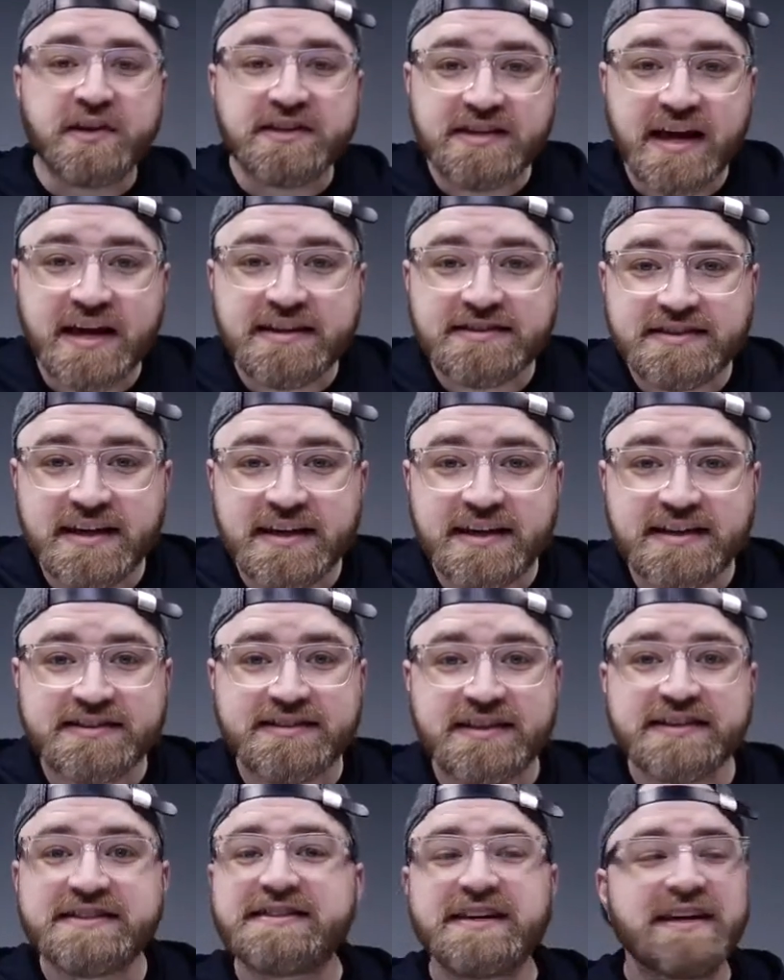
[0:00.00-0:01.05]
this headset
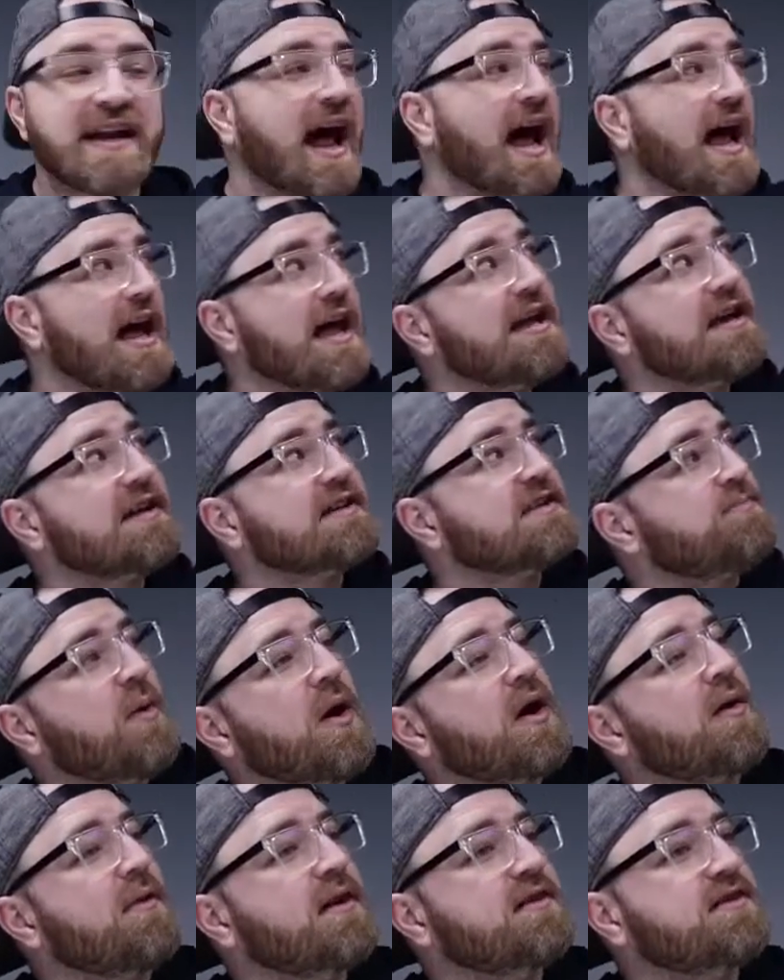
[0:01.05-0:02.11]
existed, I had
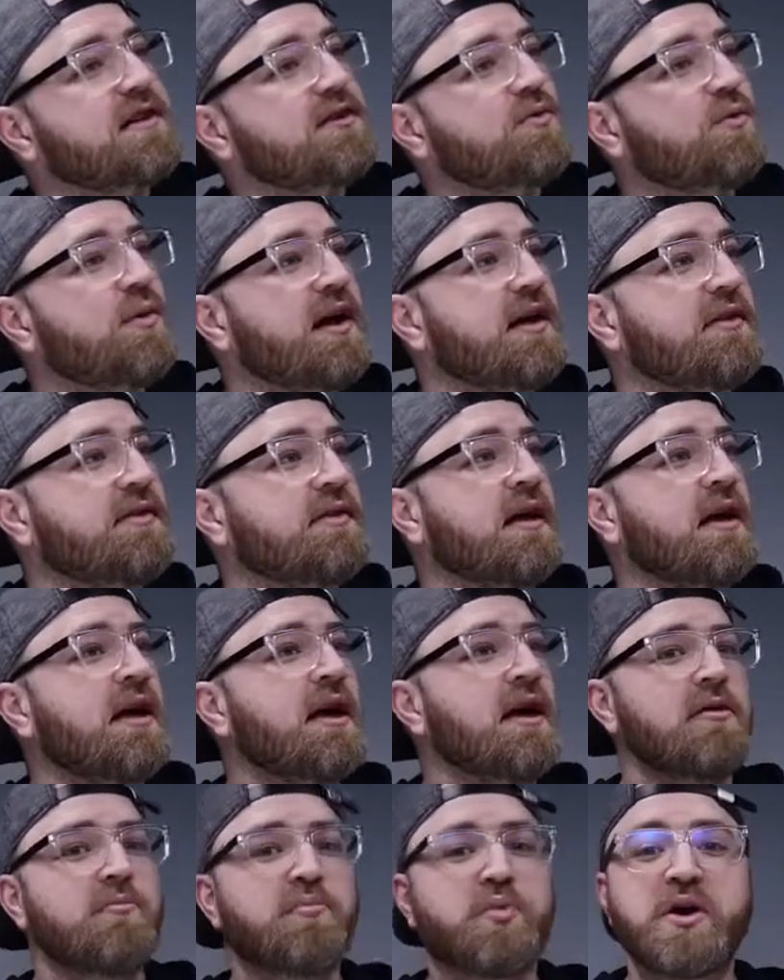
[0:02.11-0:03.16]
experimented with
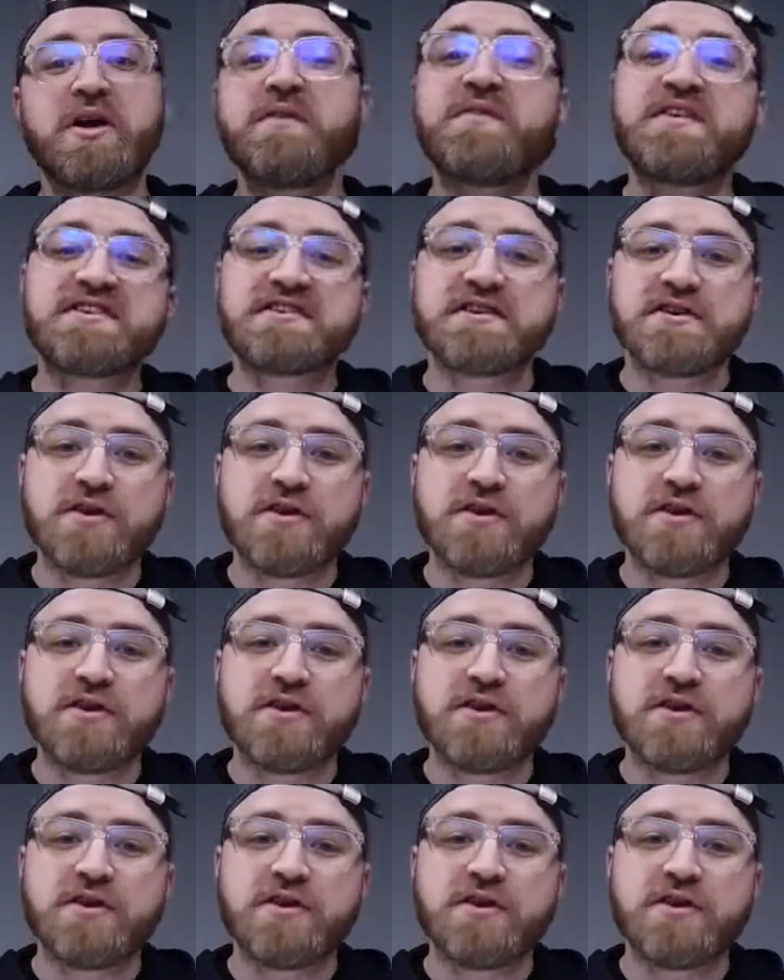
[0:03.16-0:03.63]
previous